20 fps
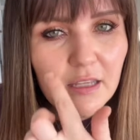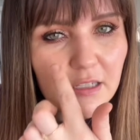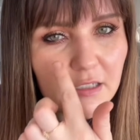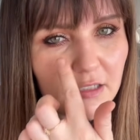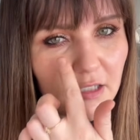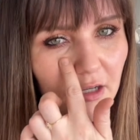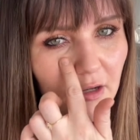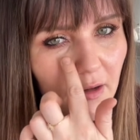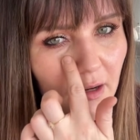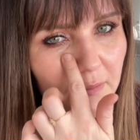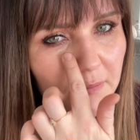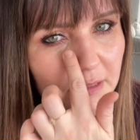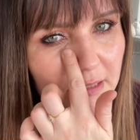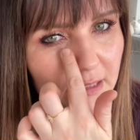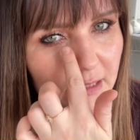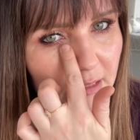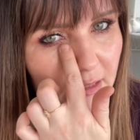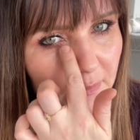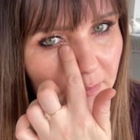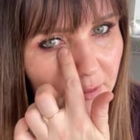So I'm
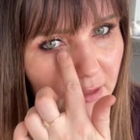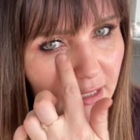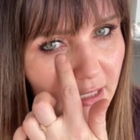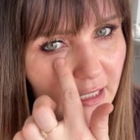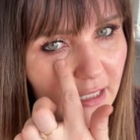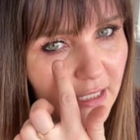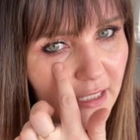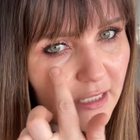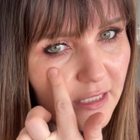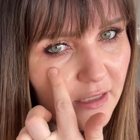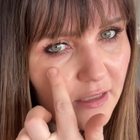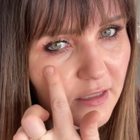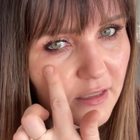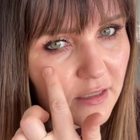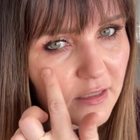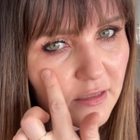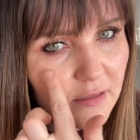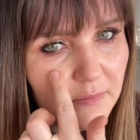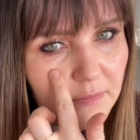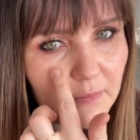just gonna put it
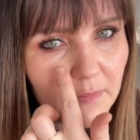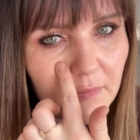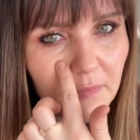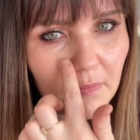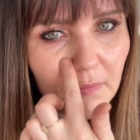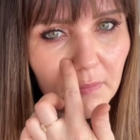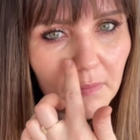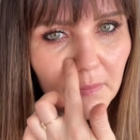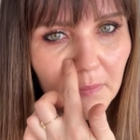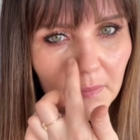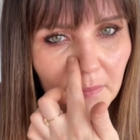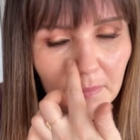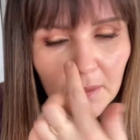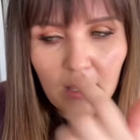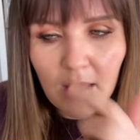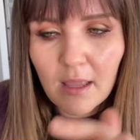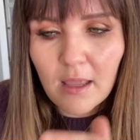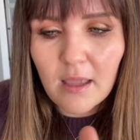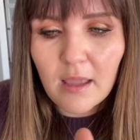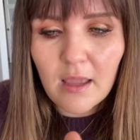here.
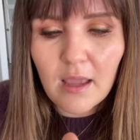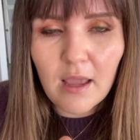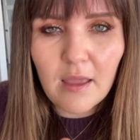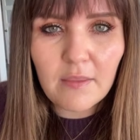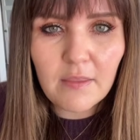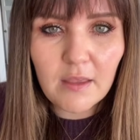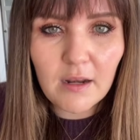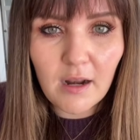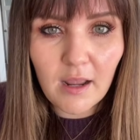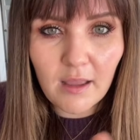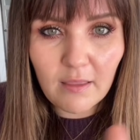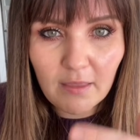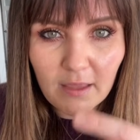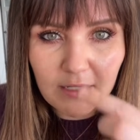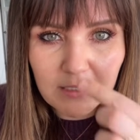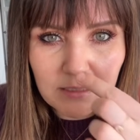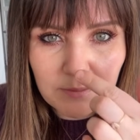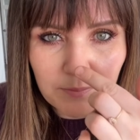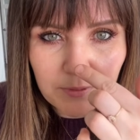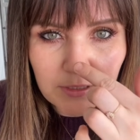And then I
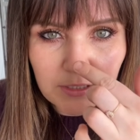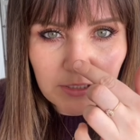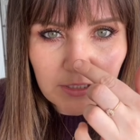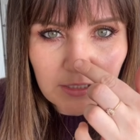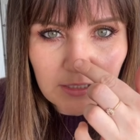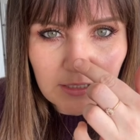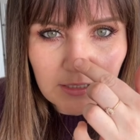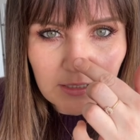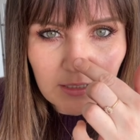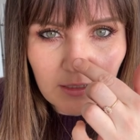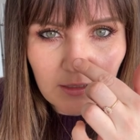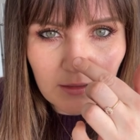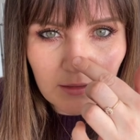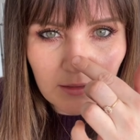like to put just a